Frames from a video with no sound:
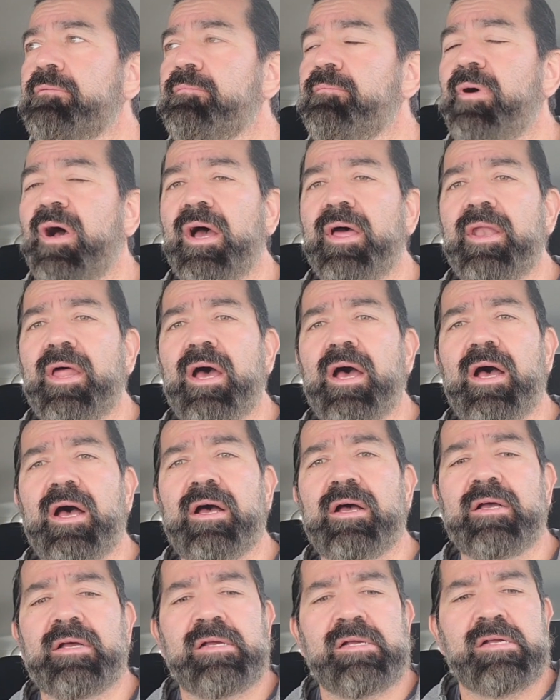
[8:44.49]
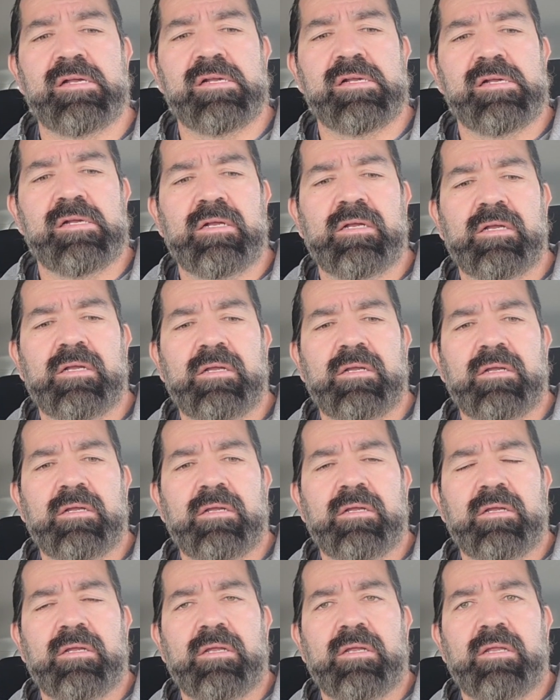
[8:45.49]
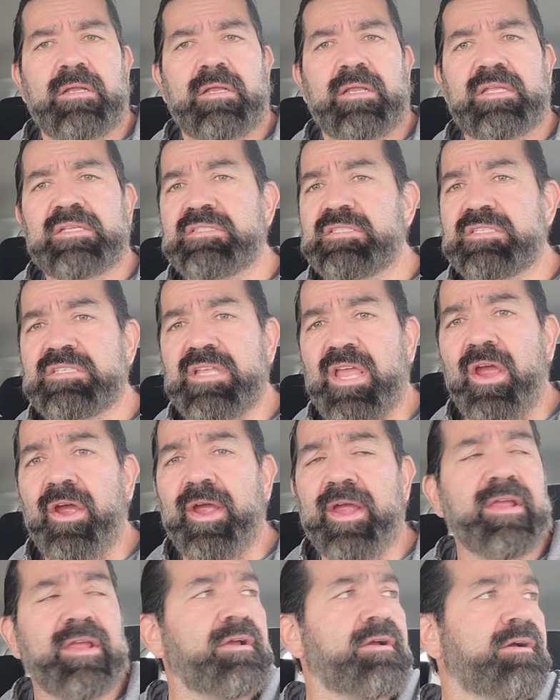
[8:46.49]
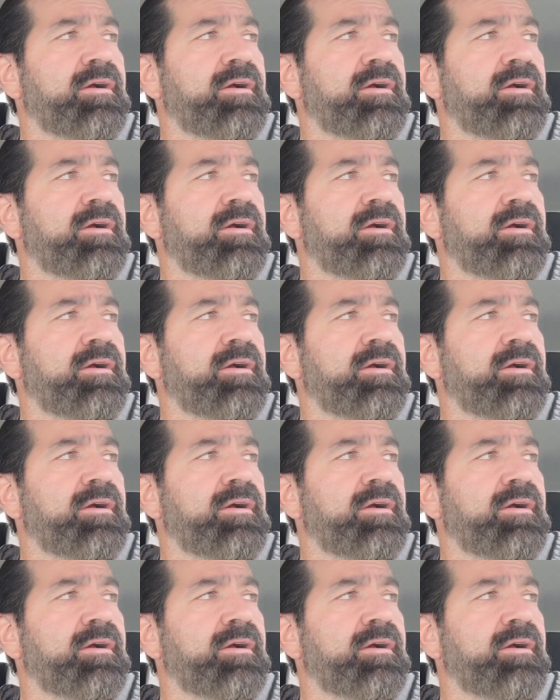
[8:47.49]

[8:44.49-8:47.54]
but this is scary.